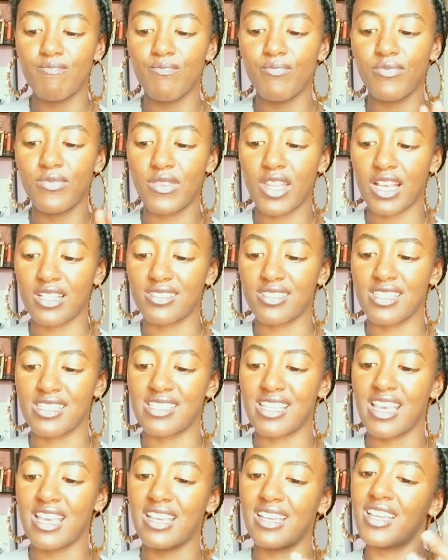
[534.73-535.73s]
not to
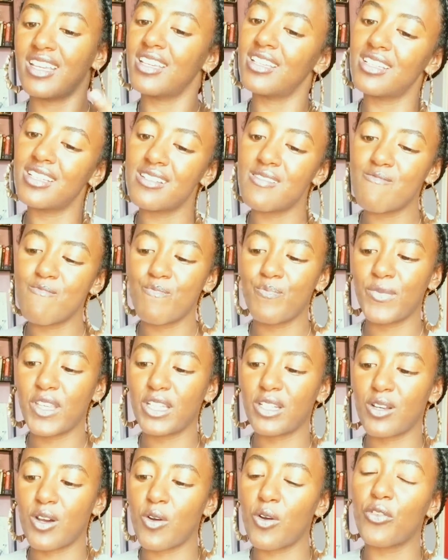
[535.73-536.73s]
say, you
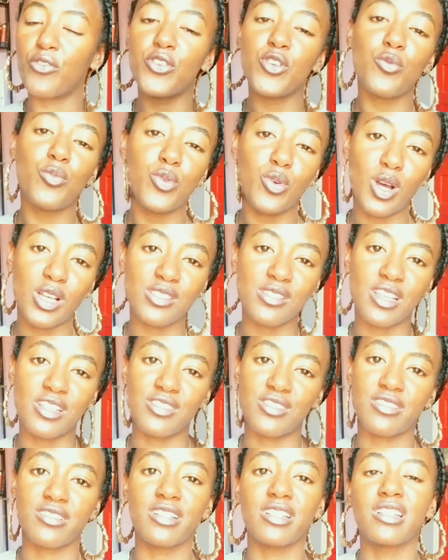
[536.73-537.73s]
know, if you put on
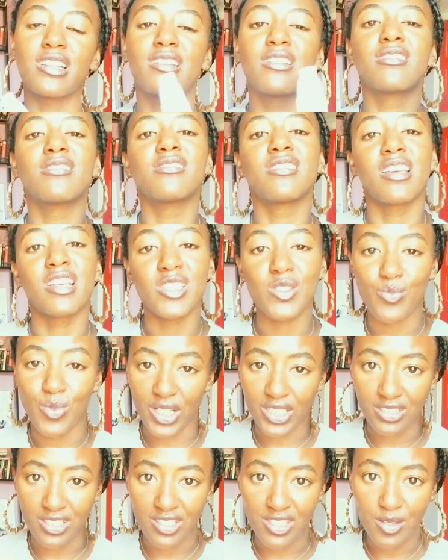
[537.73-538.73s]
sunscreen, it is
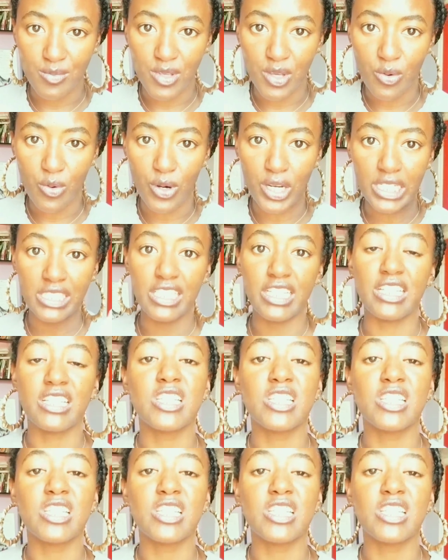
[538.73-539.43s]
expected to be oily.